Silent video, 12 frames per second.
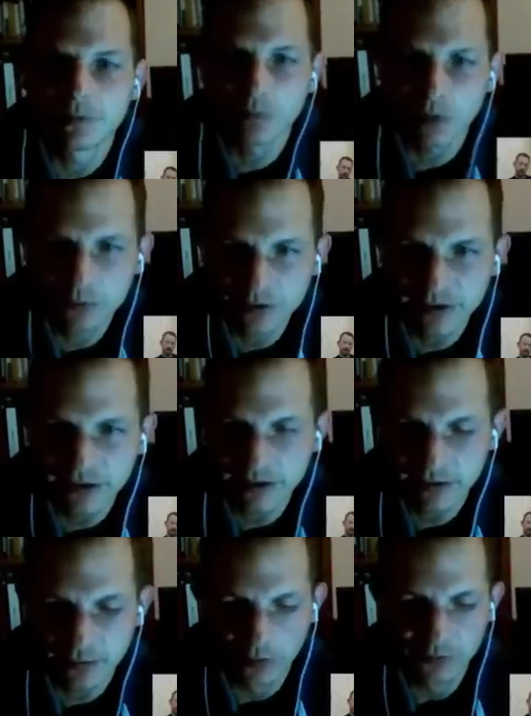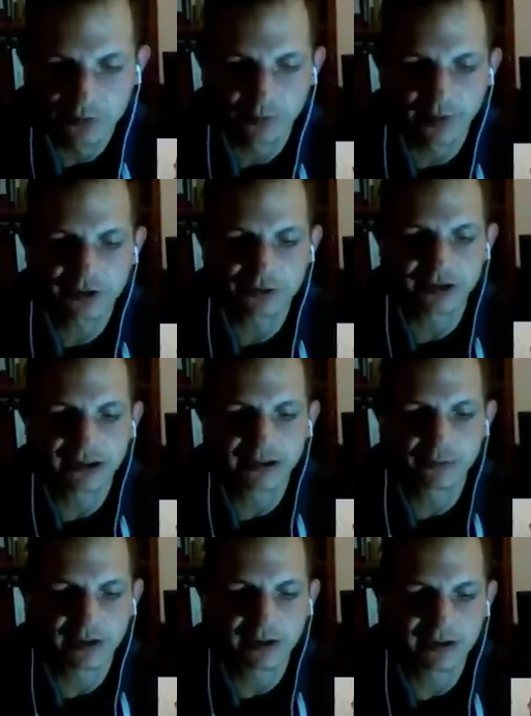And what we did is also
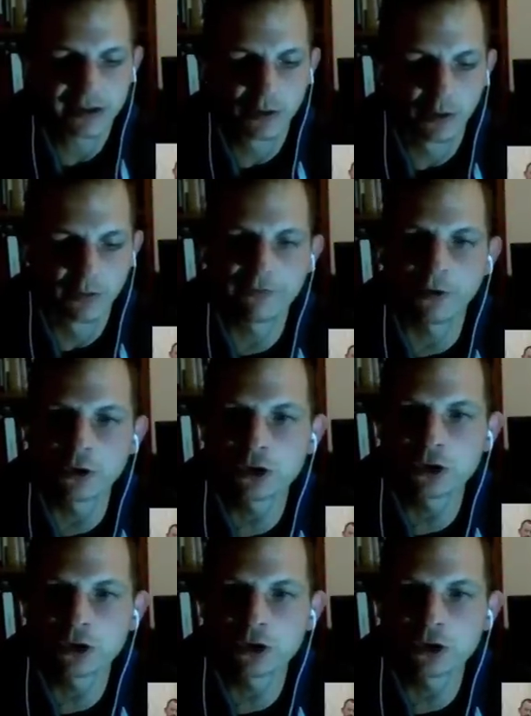measuring what they call